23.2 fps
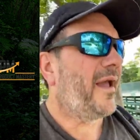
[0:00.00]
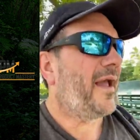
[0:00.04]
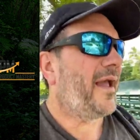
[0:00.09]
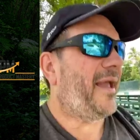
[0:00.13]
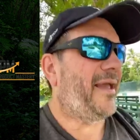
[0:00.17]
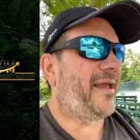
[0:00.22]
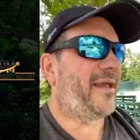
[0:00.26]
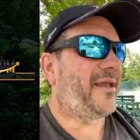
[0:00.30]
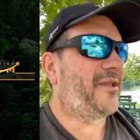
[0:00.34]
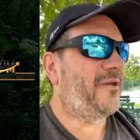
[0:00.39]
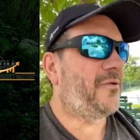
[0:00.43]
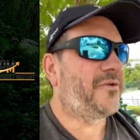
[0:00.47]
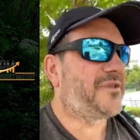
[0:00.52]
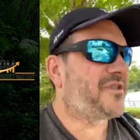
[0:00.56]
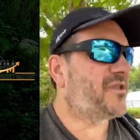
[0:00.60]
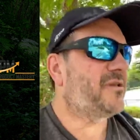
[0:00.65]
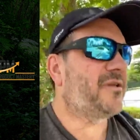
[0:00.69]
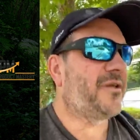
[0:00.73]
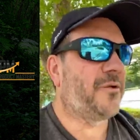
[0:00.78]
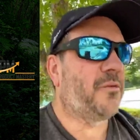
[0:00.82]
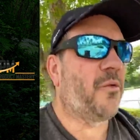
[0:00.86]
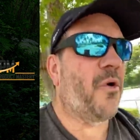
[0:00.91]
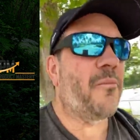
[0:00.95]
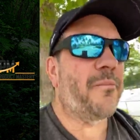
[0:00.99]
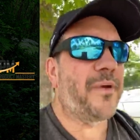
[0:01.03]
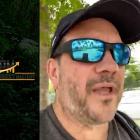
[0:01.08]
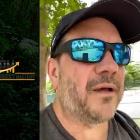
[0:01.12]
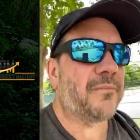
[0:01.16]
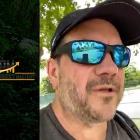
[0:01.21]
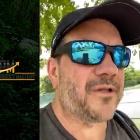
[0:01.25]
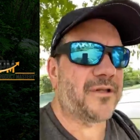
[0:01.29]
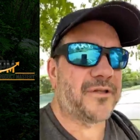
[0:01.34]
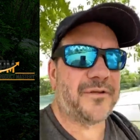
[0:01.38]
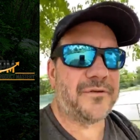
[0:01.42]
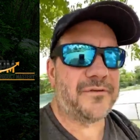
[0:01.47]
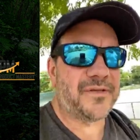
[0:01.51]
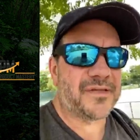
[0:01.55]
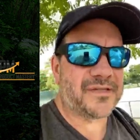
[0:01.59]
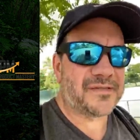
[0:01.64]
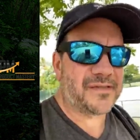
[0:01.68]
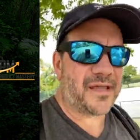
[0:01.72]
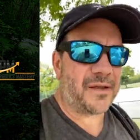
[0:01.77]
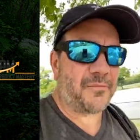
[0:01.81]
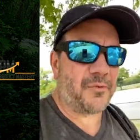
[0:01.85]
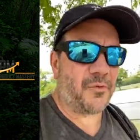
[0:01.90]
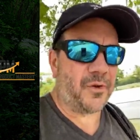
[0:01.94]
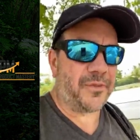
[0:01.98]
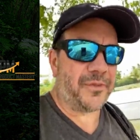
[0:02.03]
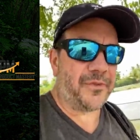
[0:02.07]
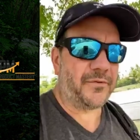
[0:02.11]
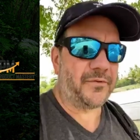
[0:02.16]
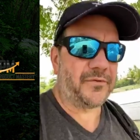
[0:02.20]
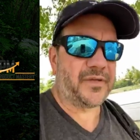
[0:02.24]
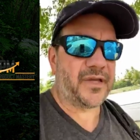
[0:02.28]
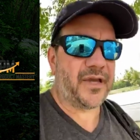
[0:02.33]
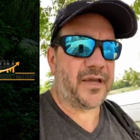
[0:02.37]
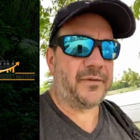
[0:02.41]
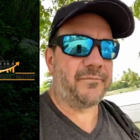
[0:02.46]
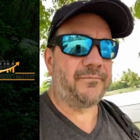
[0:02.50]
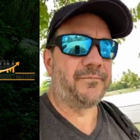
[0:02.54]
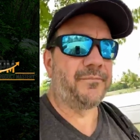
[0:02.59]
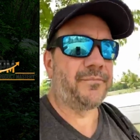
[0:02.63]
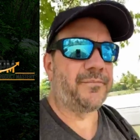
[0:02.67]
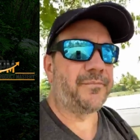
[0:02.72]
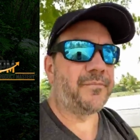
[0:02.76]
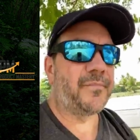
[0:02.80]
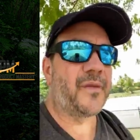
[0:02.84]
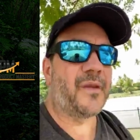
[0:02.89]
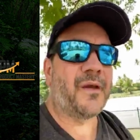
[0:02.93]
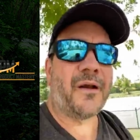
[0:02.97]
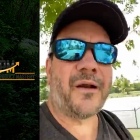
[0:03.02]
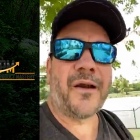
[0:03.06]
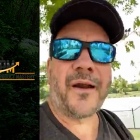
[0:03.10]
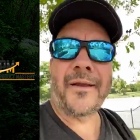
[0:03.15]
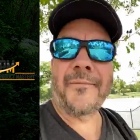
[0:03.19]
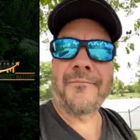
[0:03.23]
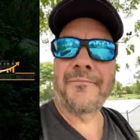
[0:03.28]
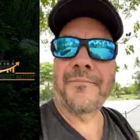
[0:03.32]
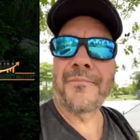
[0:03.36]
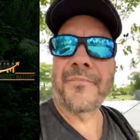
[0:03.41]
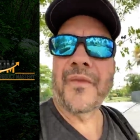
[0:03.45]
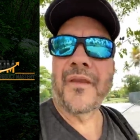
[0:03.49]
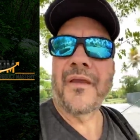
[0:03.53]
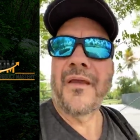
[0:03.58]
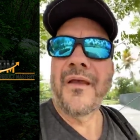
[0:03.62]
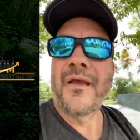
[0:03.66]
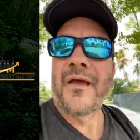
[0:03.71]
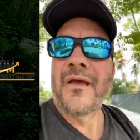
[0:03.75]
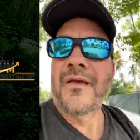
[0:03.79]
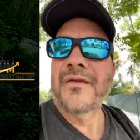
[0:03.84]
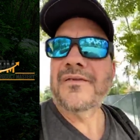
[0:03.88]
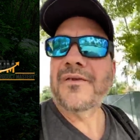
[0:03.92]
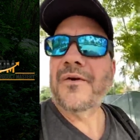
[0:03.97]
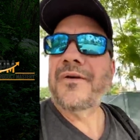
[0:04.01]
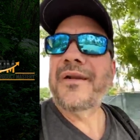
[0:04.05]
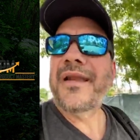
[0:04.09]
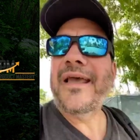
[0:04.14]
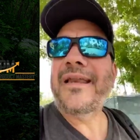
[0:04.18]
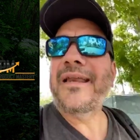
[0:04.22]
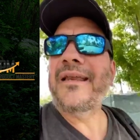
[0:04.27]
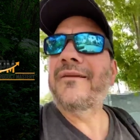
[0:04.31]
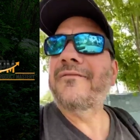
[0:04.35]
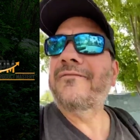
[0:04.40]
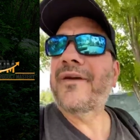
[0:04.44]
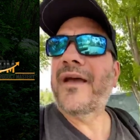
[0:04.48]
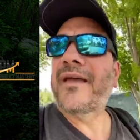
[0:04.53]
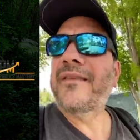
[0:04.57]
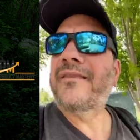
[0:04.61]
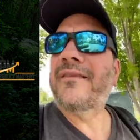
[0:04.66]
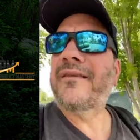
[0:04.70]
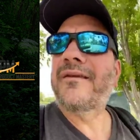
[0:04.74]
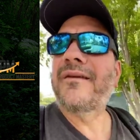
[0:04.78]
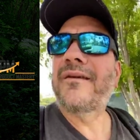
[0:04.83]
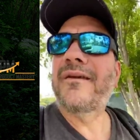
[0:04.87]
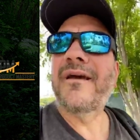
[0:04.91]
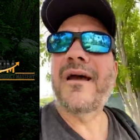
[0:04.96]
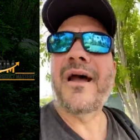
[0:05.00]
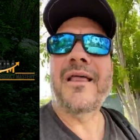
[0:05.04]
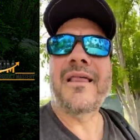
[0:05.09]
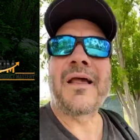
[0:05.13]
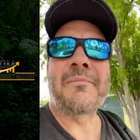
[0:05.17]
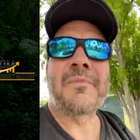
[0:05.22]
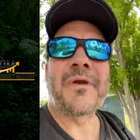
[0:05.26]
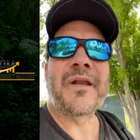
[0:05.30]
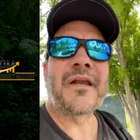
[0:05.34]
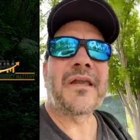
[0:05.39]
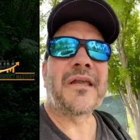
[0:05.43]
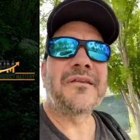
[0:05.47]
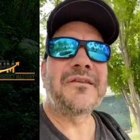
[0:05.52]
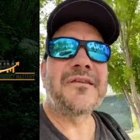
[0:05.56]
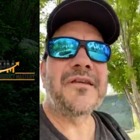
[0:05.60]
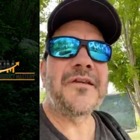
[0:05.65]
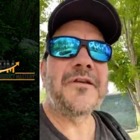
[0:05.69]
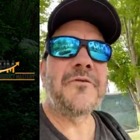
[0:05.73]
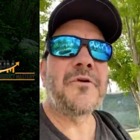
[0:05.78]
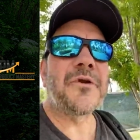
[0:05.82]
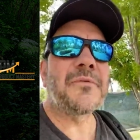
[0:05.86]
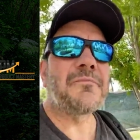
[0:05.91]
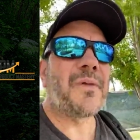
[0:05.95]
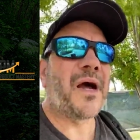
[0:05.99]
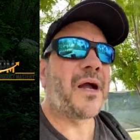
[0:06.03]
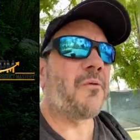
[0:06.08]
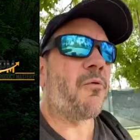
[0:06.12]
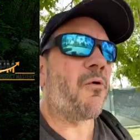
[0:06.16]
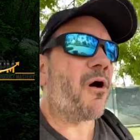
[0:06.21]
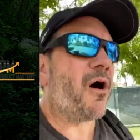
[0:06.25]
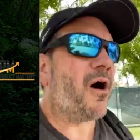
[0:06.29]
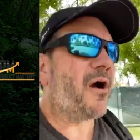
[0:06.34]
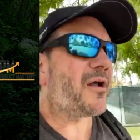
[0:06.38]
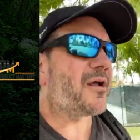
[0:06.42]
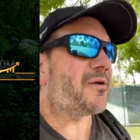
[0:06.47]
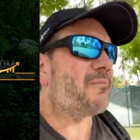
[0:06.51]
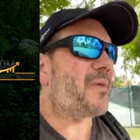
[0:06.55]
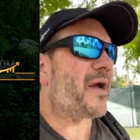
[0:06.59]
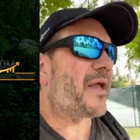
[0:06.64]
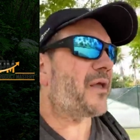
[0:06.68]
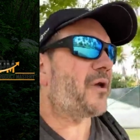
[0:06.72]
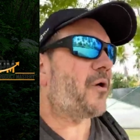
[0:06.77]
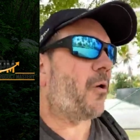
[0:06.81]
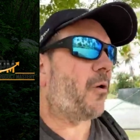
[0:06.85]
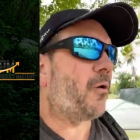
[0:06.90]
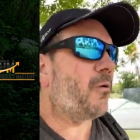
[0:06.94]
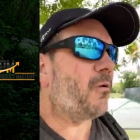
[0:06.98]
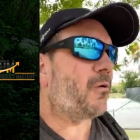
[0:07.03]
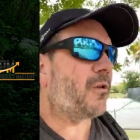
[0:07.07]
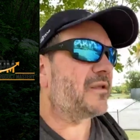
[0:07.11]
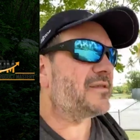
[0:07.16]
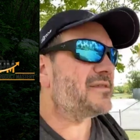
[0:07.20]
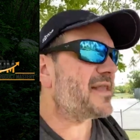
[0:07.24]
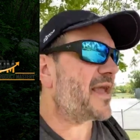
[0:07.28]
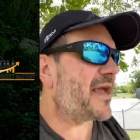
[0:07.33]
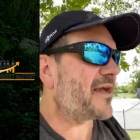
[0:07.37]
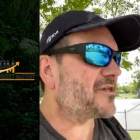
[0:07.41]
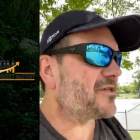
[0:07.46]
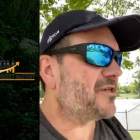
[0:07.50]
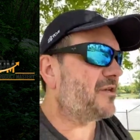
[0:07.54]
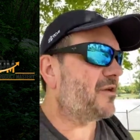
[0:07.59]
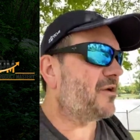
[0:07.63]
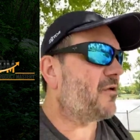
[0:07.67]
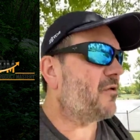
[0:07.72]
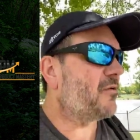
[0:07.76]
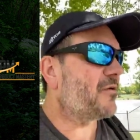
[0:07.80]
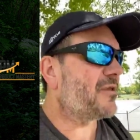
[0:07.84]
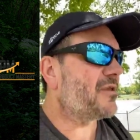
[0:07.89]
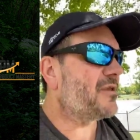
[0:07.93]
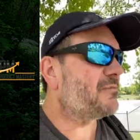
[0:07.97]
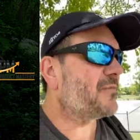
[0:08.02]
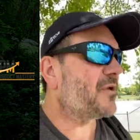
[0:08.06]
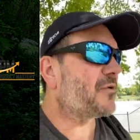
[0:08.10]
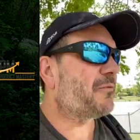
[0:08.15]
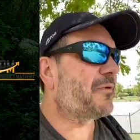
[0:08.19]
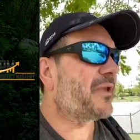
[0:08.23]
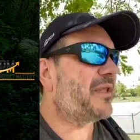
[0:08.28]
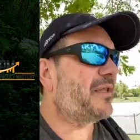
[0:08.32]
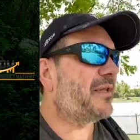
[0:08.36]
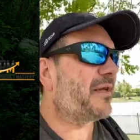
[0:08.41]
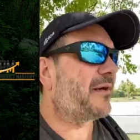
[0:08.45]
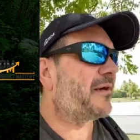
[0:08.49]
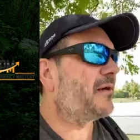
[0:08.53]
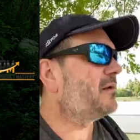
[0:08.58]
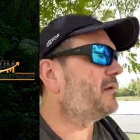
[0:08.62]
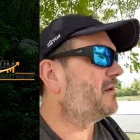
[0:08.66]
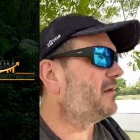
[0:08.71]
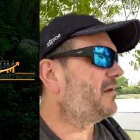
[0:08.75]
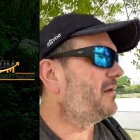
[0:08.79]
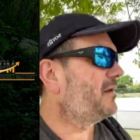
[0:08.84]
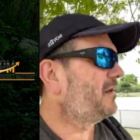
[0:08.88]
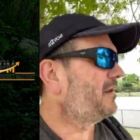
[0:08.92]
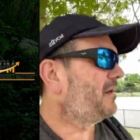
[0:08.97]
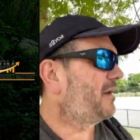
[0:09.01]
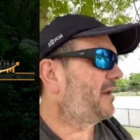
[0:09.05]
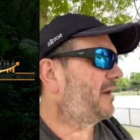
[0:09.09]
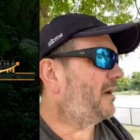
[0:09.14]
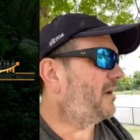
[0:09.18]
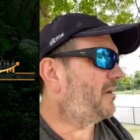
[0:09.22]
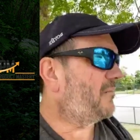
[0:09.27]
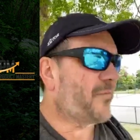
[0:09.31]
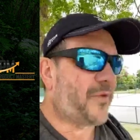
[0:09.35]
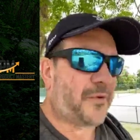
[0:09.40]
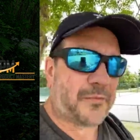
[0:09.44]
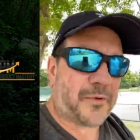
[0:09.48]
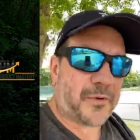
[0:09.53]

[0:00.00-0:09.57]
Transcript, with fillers: and you won't be able to do the step 1 through 10, all right? So in any event, I'm going to continue with my walk. My goal is actually to go to the marina. The